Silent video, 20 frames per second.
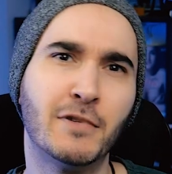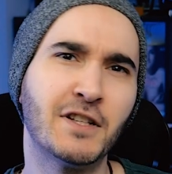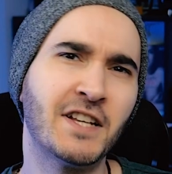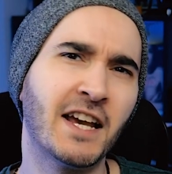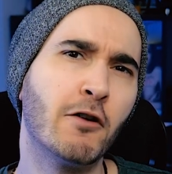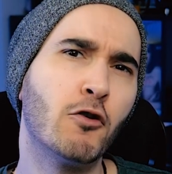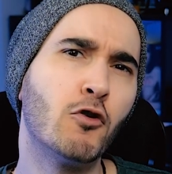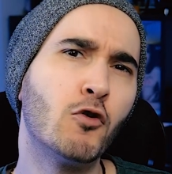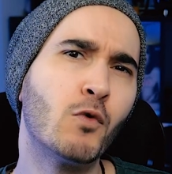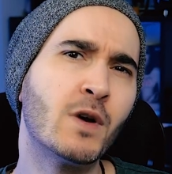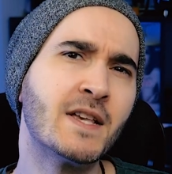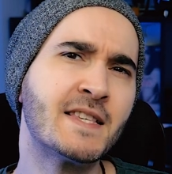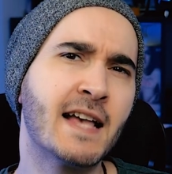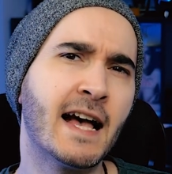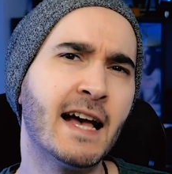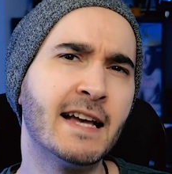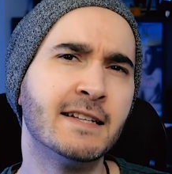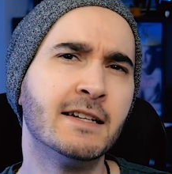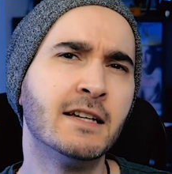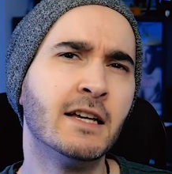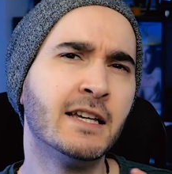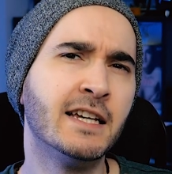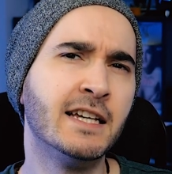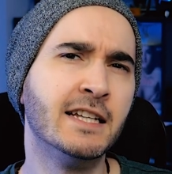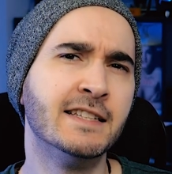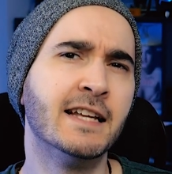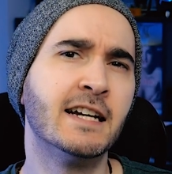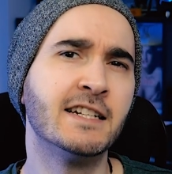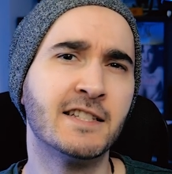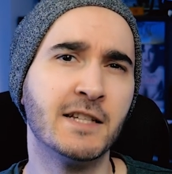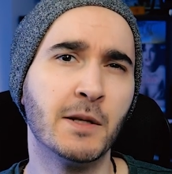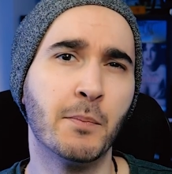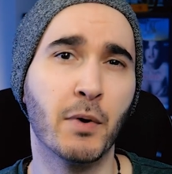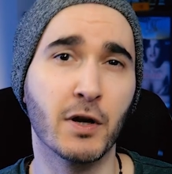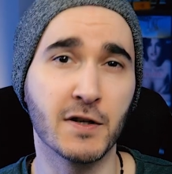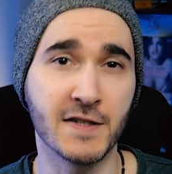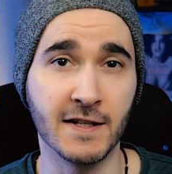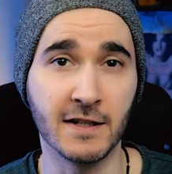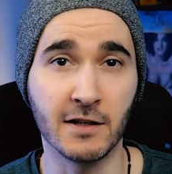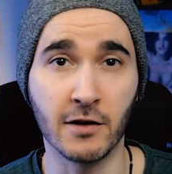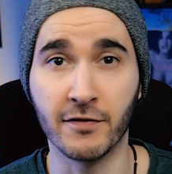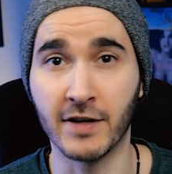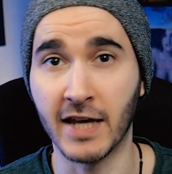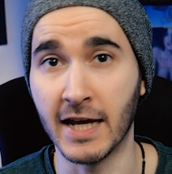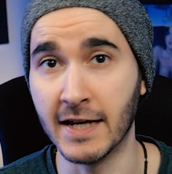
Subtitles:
but I always had in 19% of